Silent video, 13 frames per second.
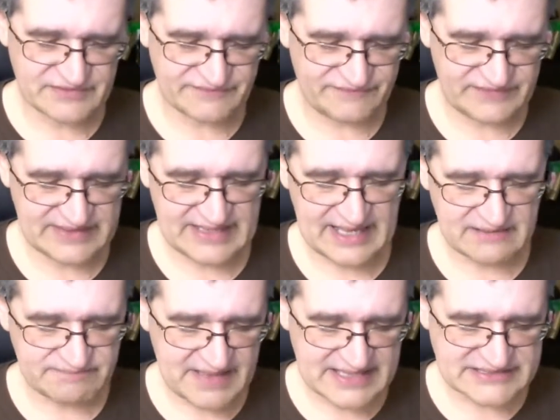feat
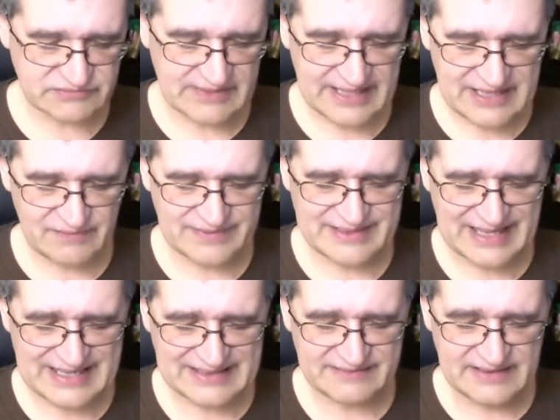at best. Well, anyway,
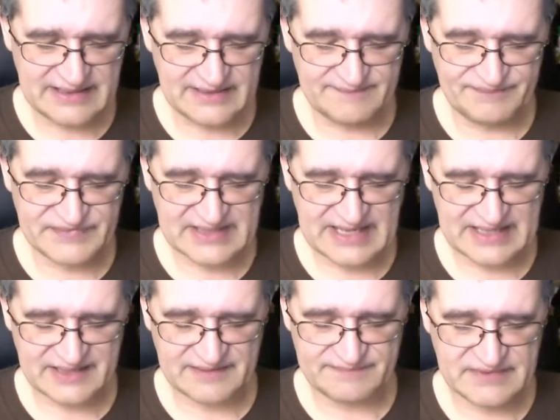I
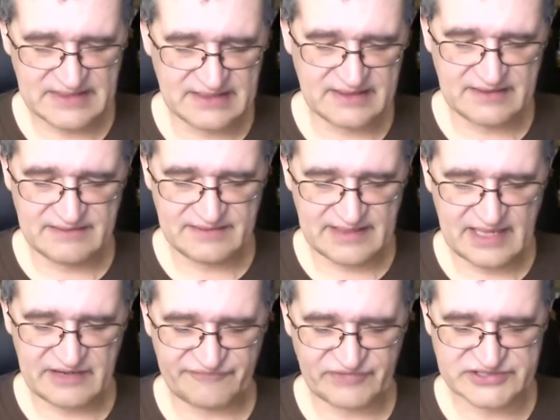kind of,
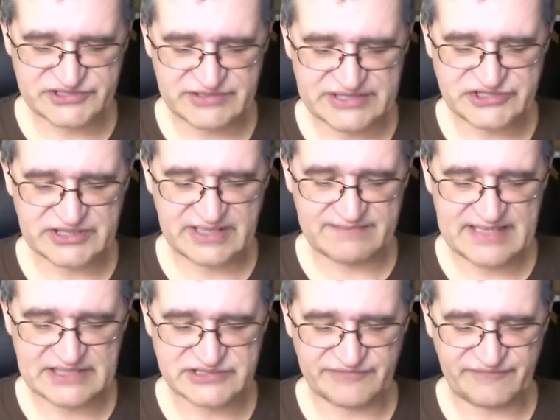out of frustration, I
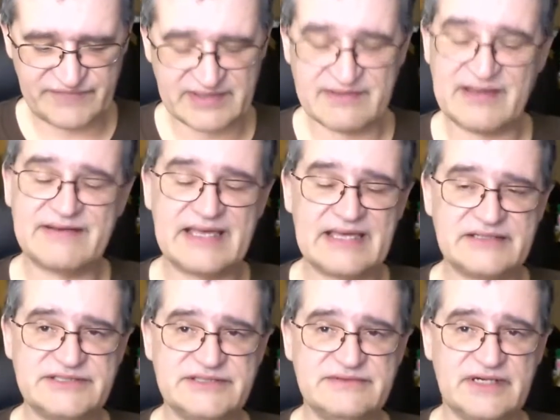managed to figure out how
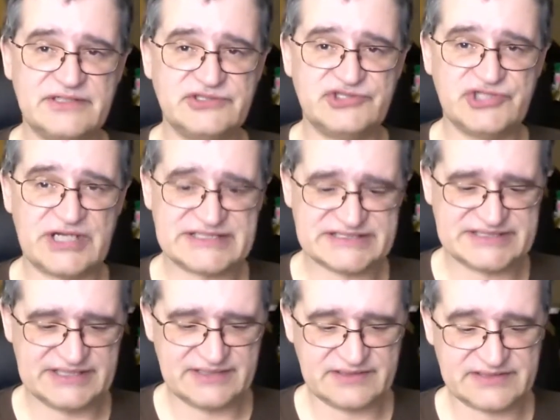to
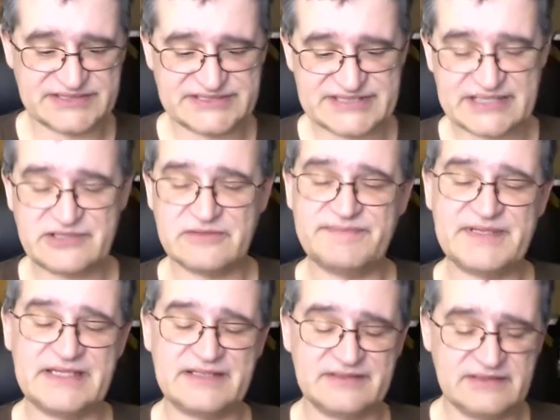adjust the center
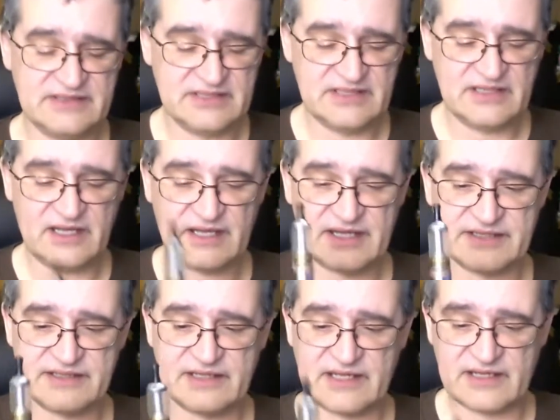pin
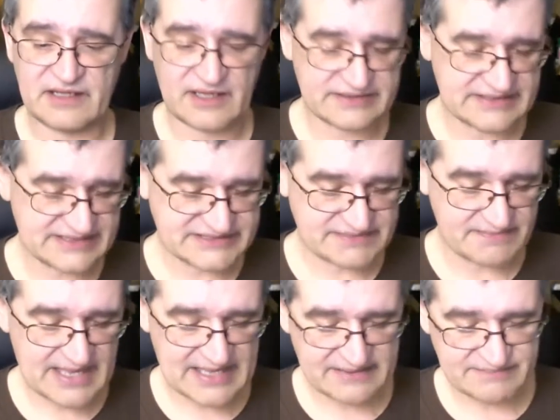on this
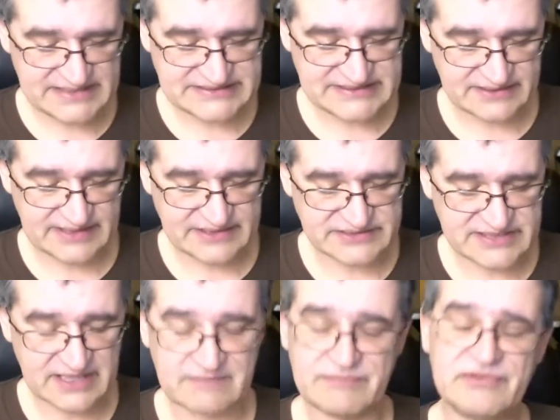mod. Basically, I just
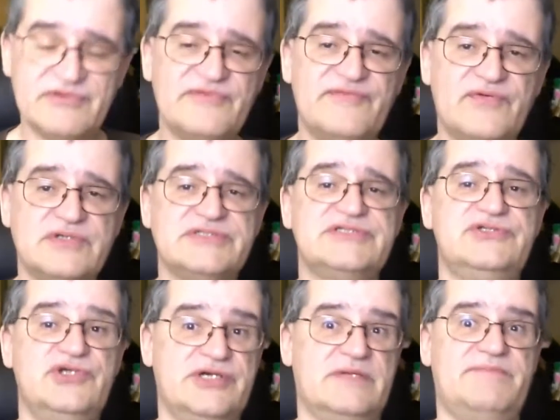kind of brute force
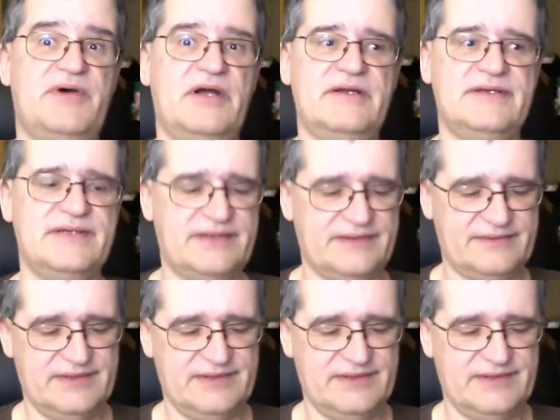took it apart and